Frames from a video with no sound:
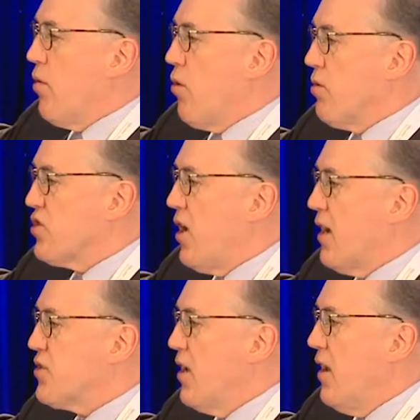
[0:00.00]
in gold
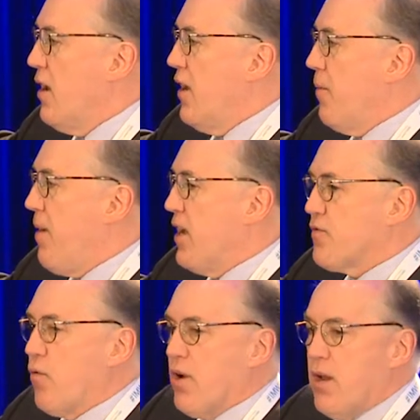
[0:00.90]
stocks? in the
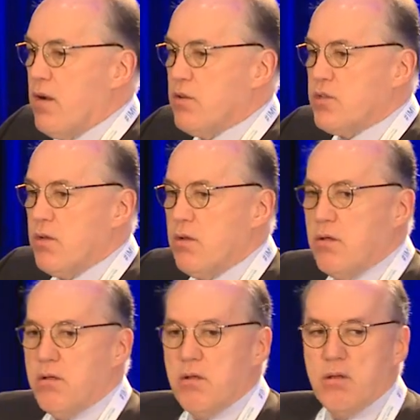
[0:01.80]
past four years.
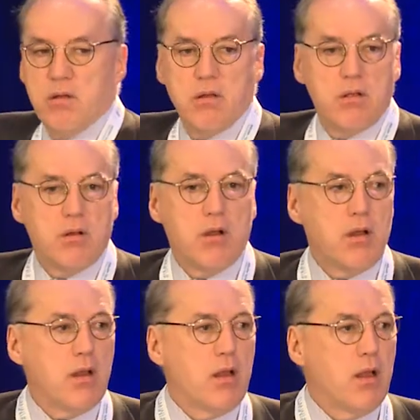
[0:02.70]

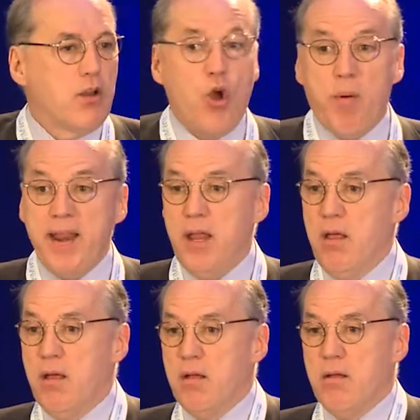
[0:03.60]
Right. Nobody?
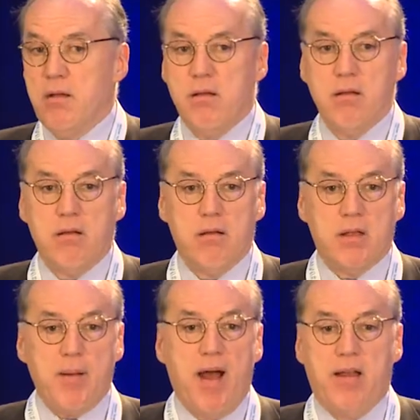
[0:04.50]

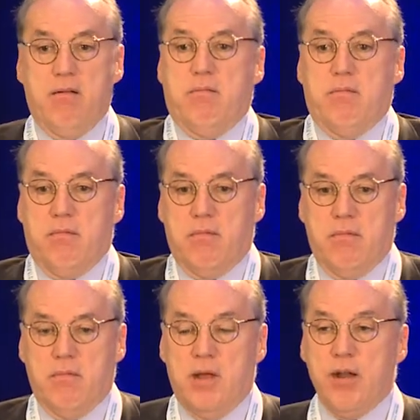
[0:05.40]
Come on.
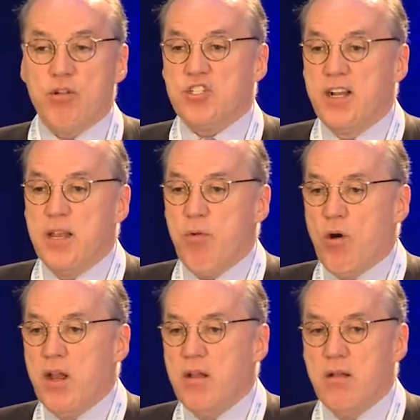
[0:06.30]
I know it's Sunday
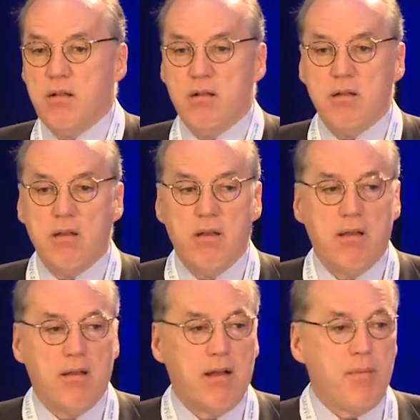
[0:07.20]
morning.
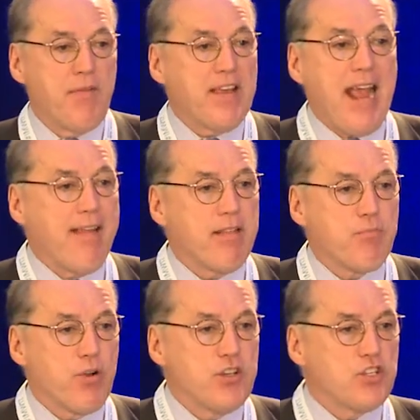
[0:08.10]
I'm not the
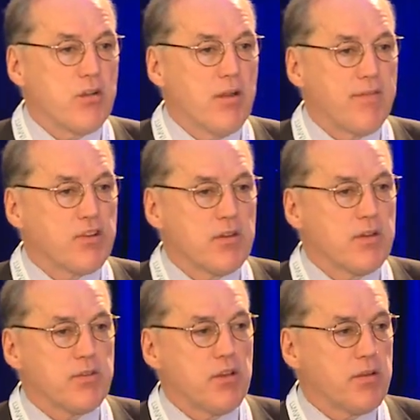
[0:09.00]
Catholic priest. You don't have to
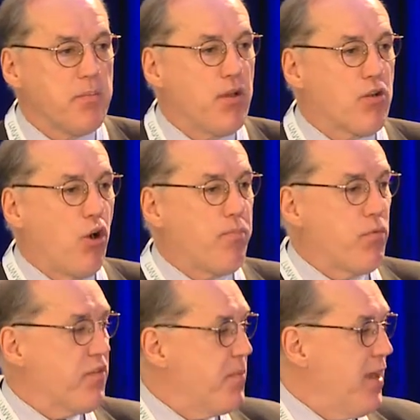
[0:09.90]
do the mea culpa
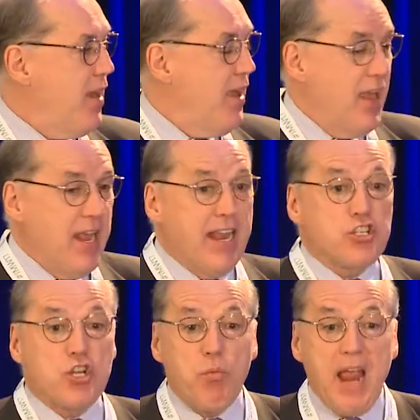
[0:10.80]
with me.
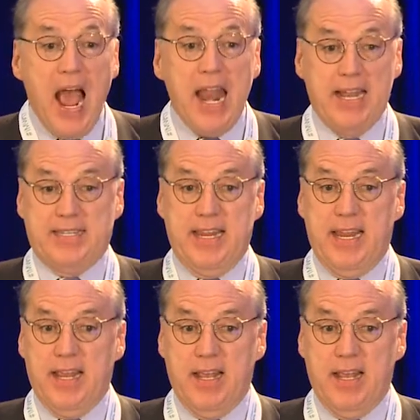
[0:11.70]
It's the reality.